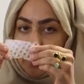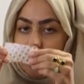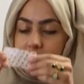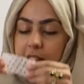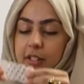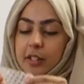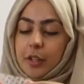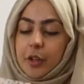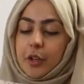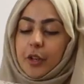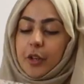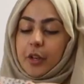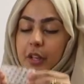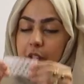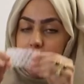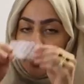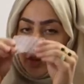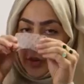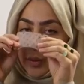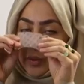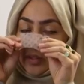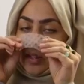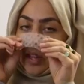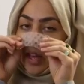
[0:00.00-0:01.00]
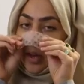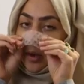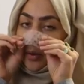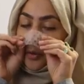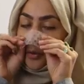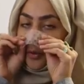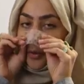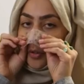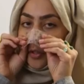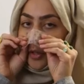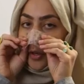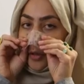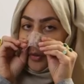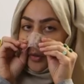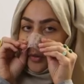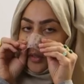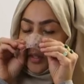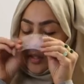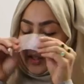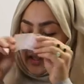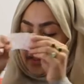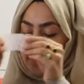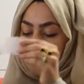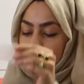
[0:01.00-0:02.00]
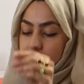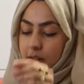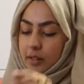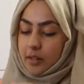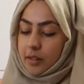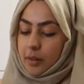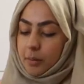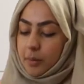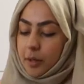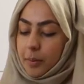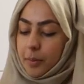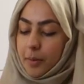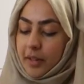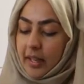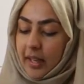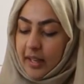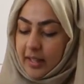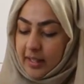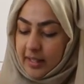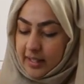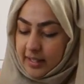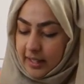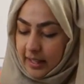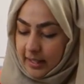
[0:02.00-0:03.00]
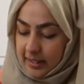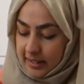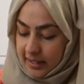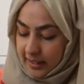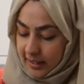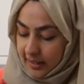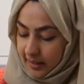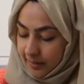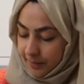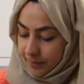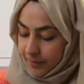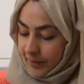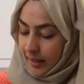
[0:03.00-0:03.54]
So you can use that on your nose. So I'm going to put that in the center.